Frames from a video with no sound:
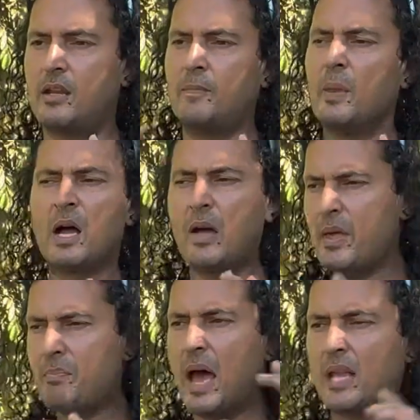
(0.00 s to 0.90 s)
And are there
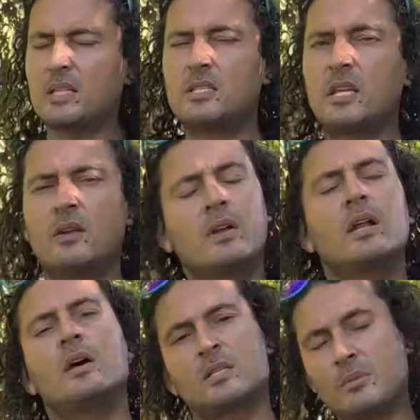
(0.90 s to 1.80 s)
patterns here? And
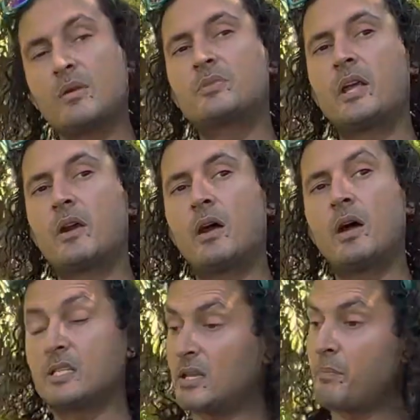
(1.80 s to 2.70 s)
sometimes there are,
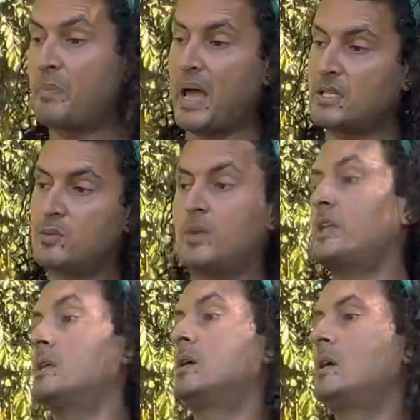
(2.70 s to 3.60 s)
and some patterns
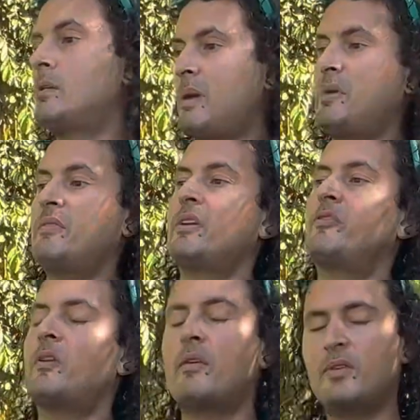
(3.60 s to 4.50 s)
within maybe even a
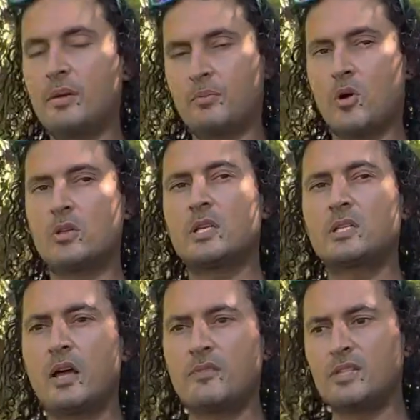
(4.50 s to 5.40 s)
5-year process
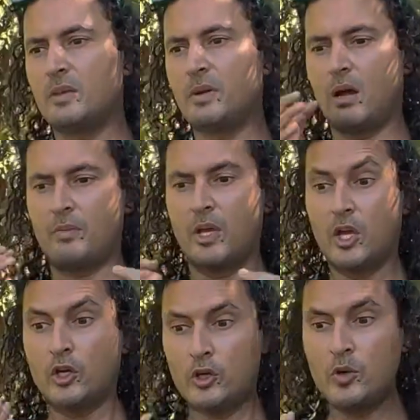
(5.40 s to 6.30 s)
I have seen become
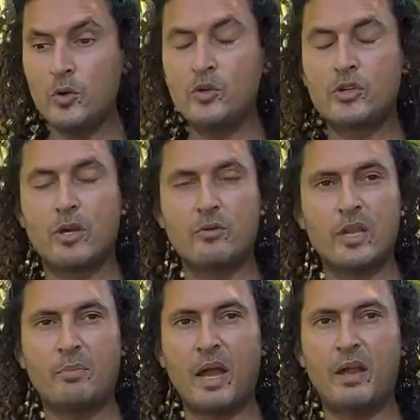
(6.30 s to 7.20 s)
huge and really
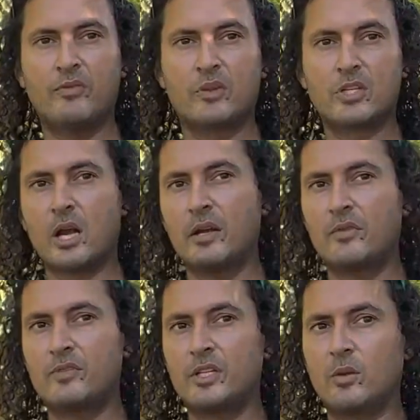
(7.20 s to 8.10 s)
painful to kind
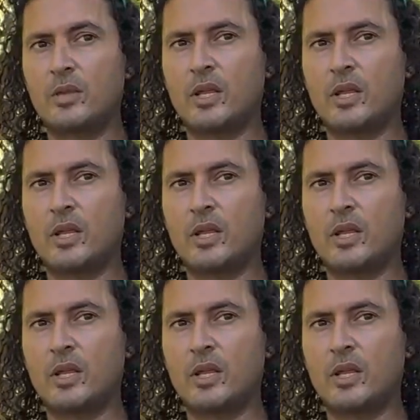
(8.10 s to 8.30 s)
of deal with.